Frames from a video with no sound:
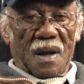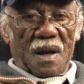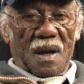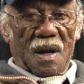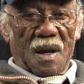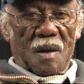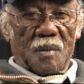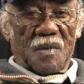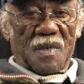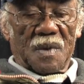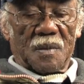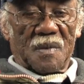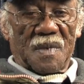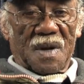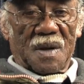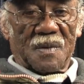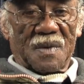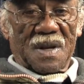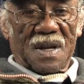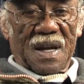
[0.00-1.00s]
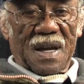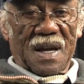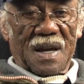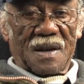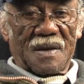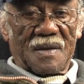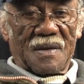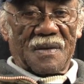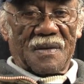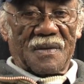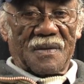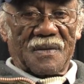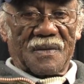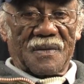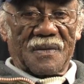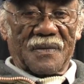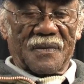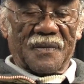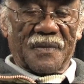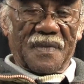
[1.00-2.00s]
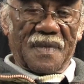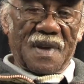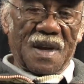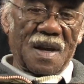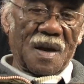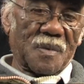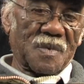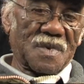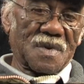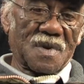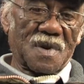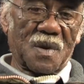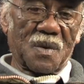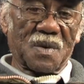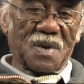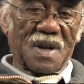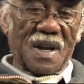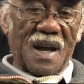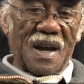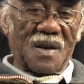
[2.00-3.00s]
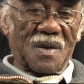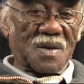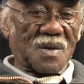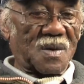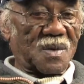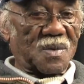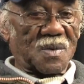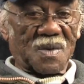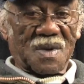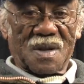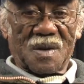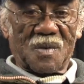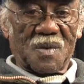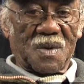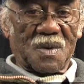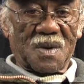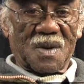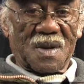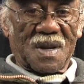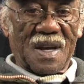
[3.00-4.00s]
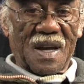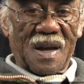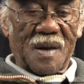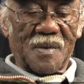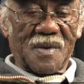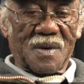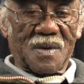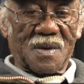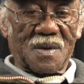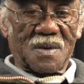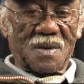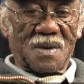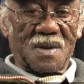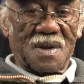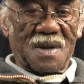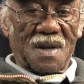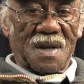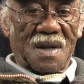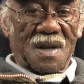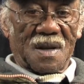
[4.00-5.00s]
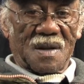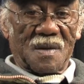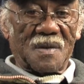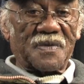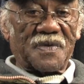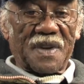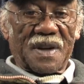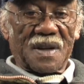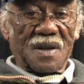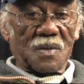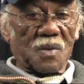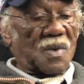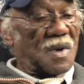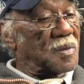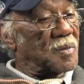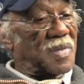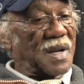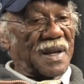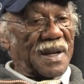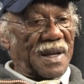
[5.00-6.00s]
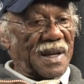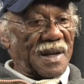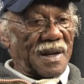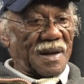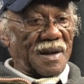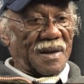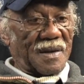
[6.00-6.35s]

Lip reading: And my mom and dad kept us close to the house because we didn't want nothing to happen because them fellas wasn't playing.